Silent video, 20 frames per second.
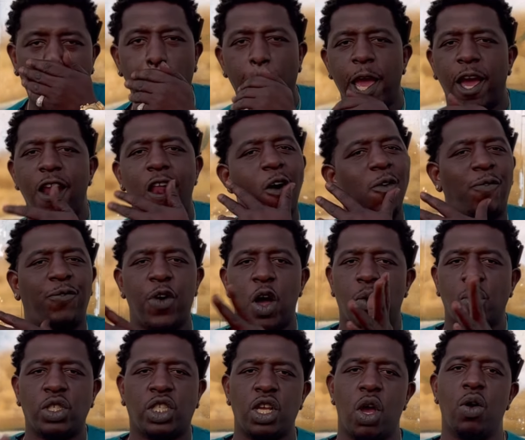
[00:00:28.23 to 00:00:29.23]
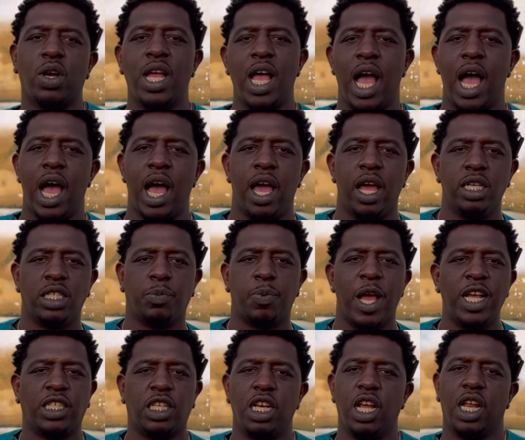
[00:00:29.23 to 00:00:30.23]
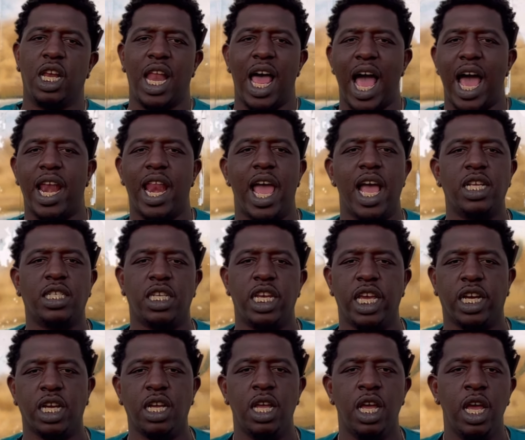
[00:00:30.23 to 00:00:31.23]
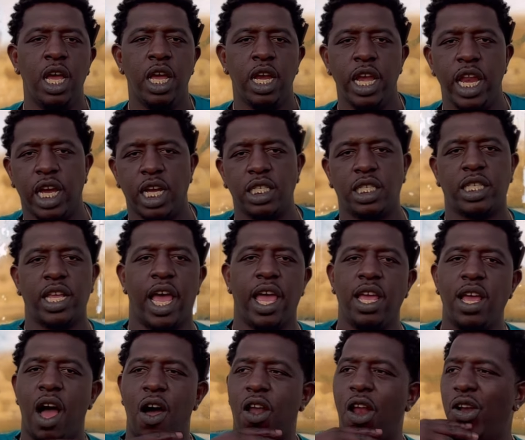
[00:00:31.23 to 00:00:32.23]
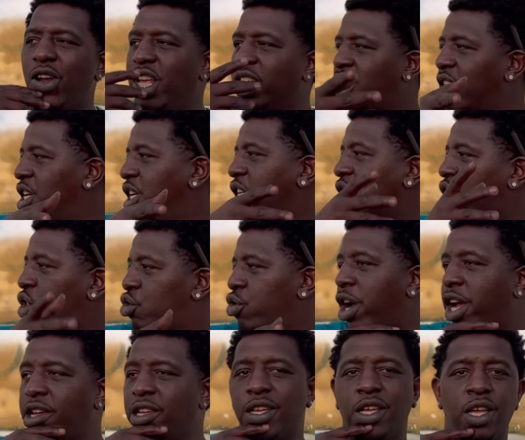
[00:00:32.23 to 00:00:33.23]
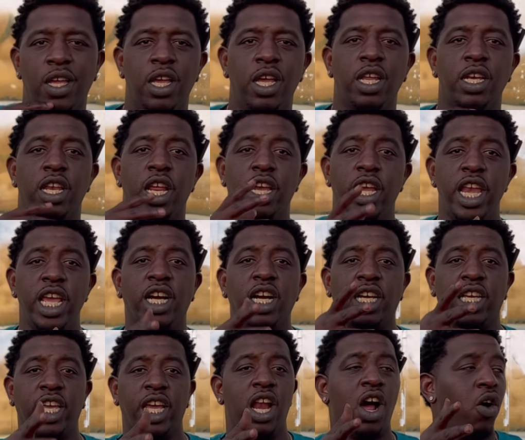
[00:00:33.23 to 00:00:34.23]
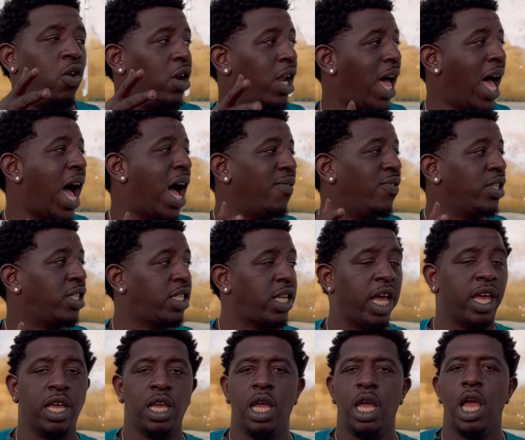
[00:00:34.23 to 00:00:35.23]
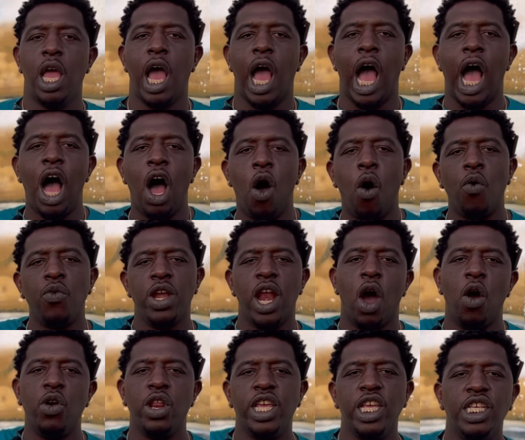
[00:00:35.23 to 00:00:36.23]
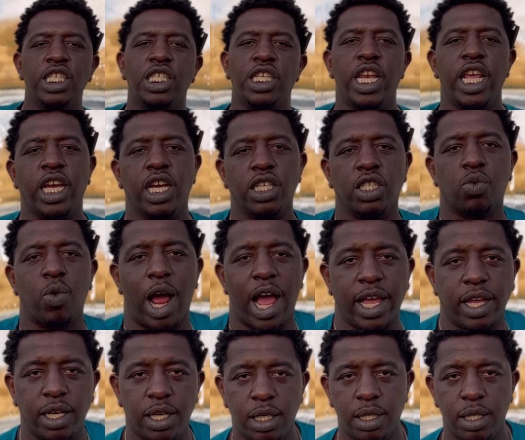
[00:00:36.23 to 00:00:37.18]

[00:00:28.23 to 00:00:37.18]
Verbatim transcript: nigga don't fuck with your kind, especially a line ass nigga. Nigga say, hold on, listen to this, Trey. The nigga get on live and say, I don't know these niggas, right?